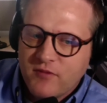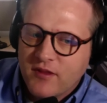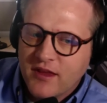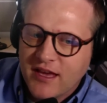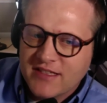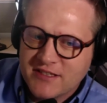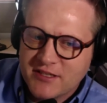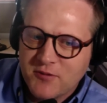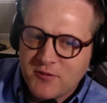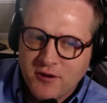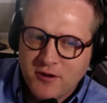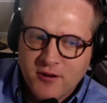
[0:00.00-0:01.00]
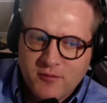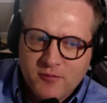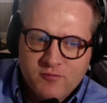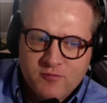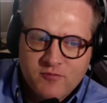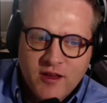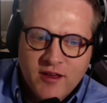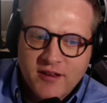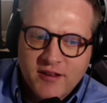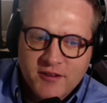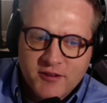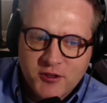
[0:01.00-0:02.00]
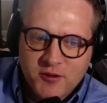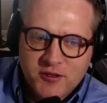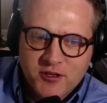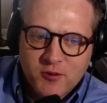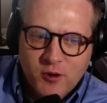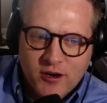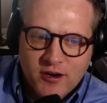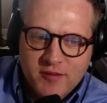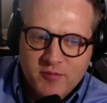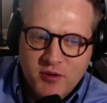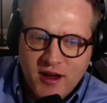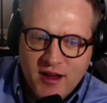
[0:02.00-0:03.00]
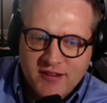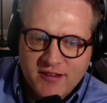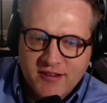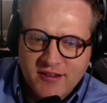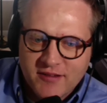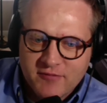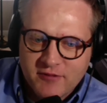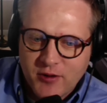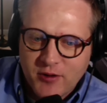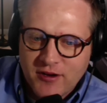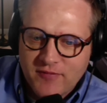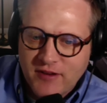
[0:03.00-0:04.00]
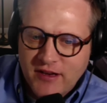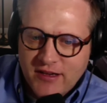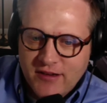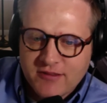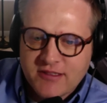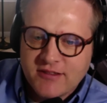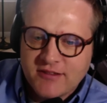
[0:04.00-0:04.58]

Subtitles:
guessed that you were all doing your work and practicing and recording videos.